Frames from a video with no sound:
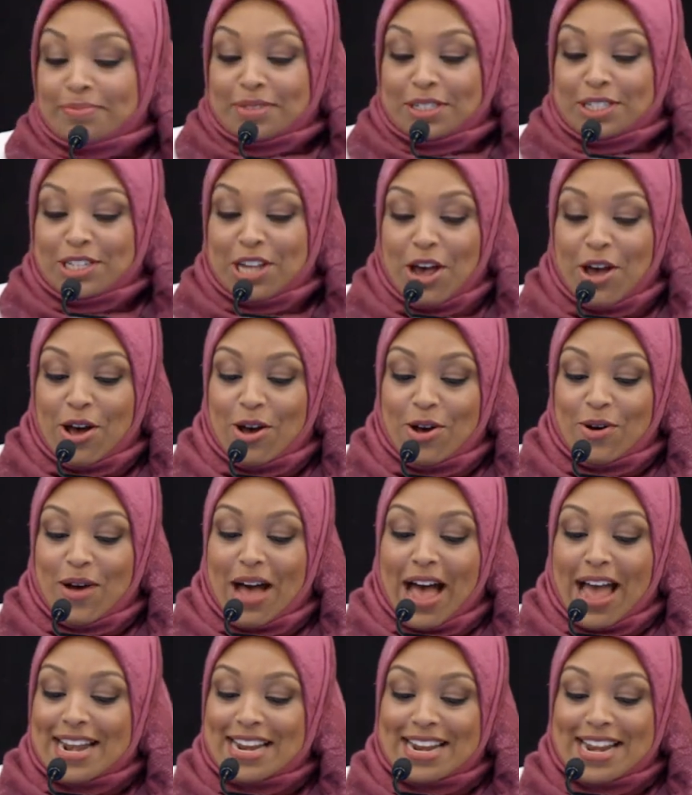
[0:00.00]
So
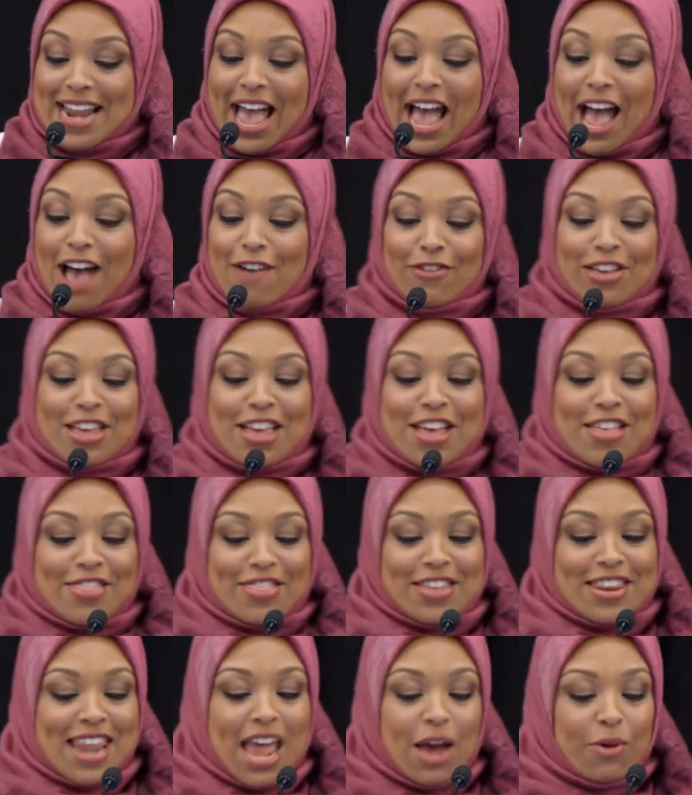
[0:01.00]
I didn't have
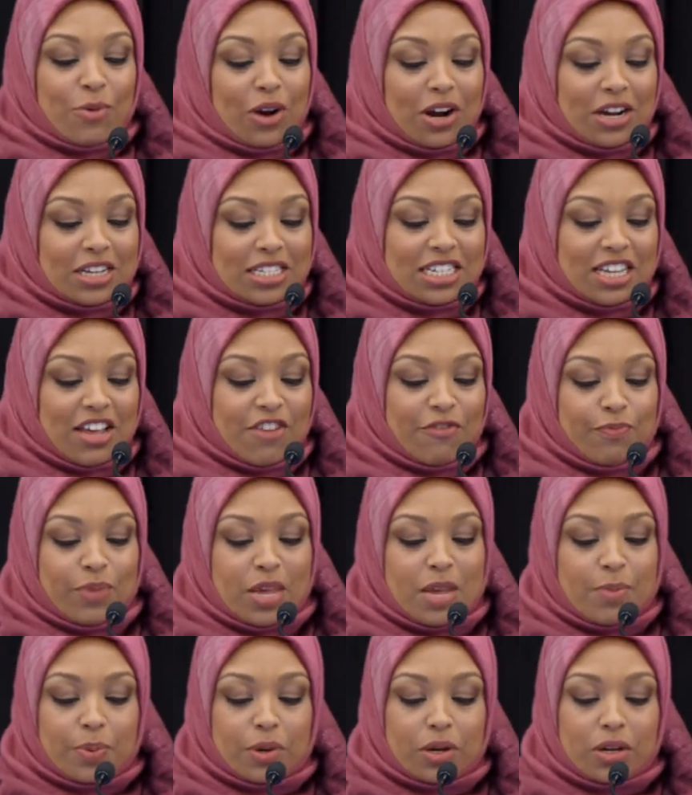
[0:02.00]
the networks of
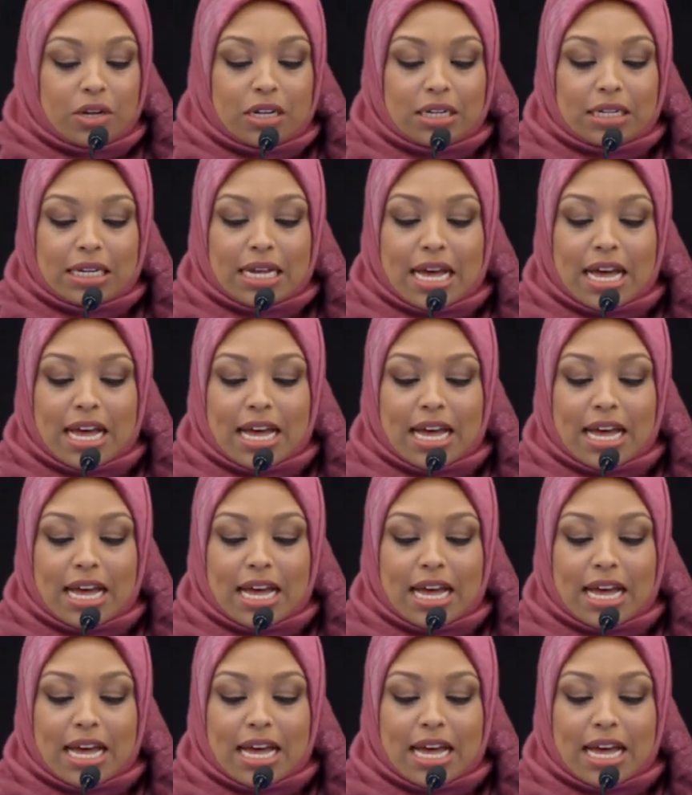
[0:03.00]
people